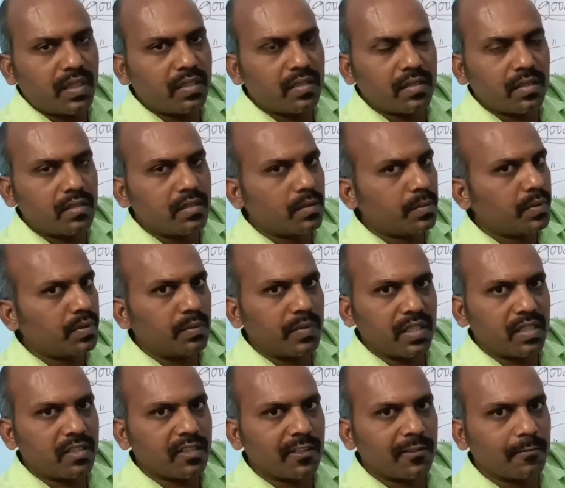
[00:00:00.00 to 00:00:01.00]
person's
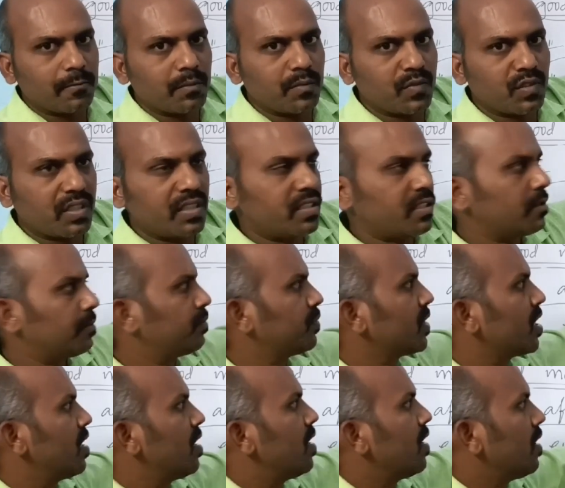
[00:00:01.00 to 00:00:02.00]
permission. Right?
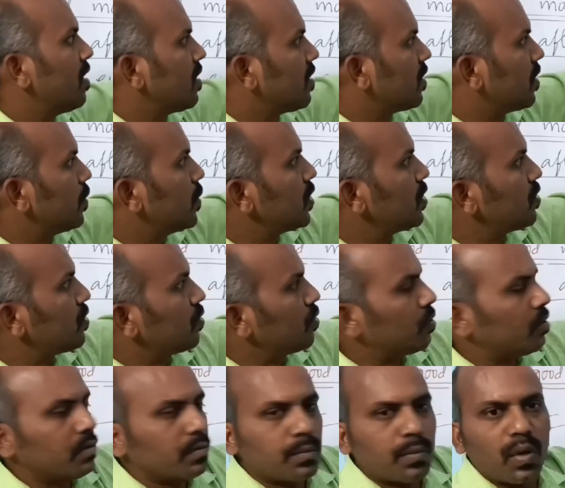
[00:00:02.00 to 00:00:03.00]
Coming
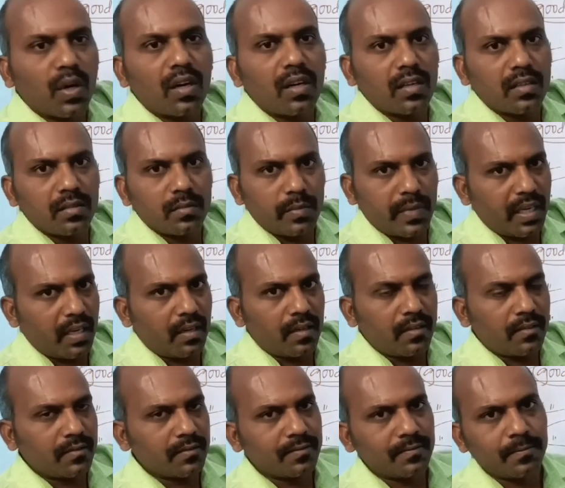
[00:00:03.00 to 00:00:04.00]
to pardon
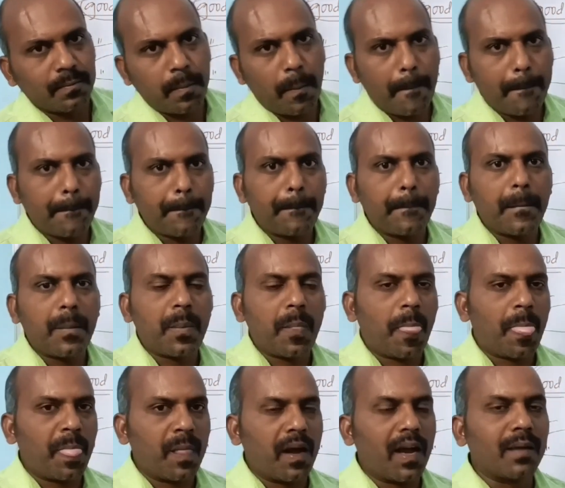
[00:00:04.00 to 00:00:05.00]
me,
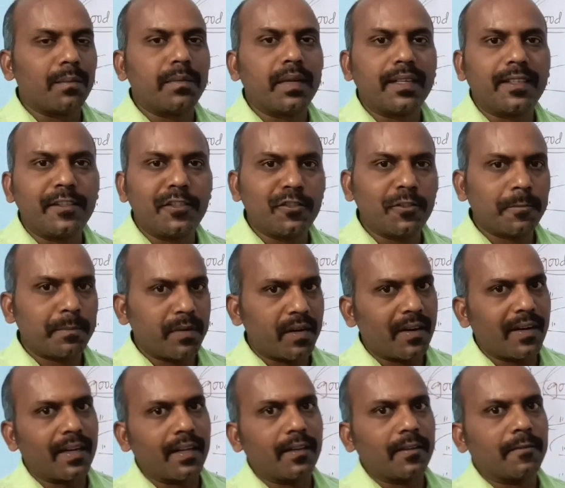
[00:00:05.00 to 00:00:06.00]
I beg your
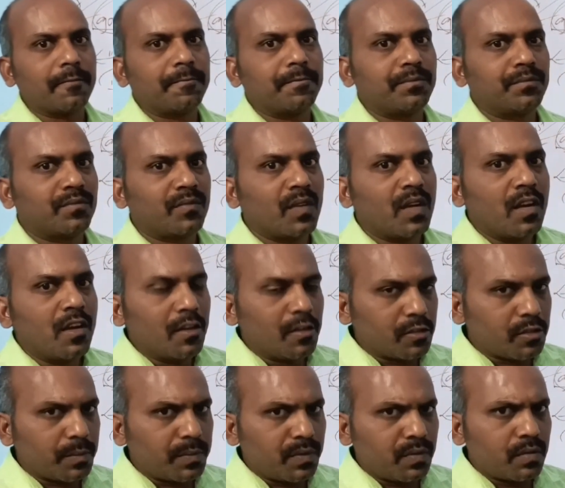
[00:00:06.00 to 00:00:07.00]
pardon.
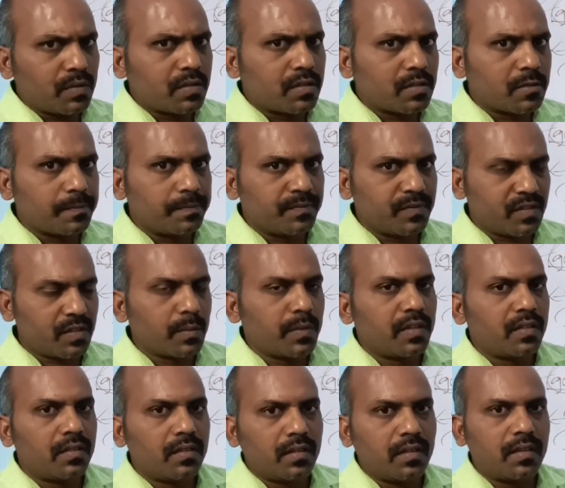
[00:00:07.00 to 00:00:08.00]
Suppose some
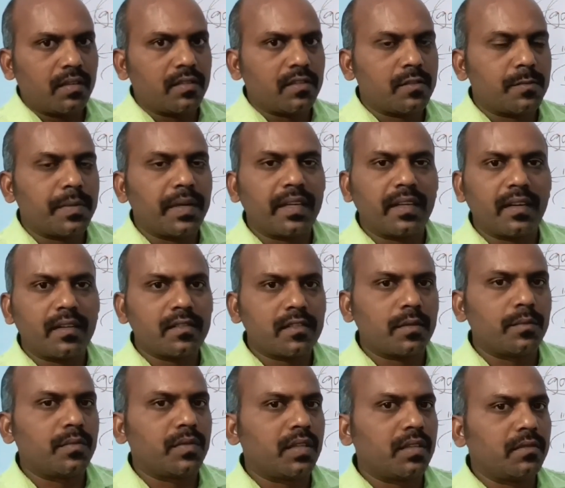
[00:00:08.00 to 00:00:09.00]
are speaking
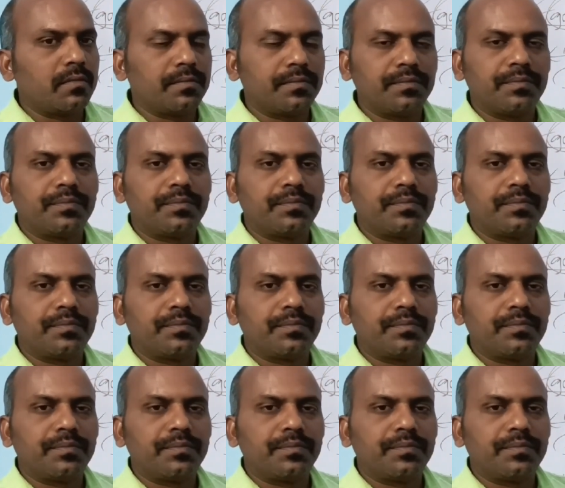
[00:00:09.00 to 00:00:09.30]
something,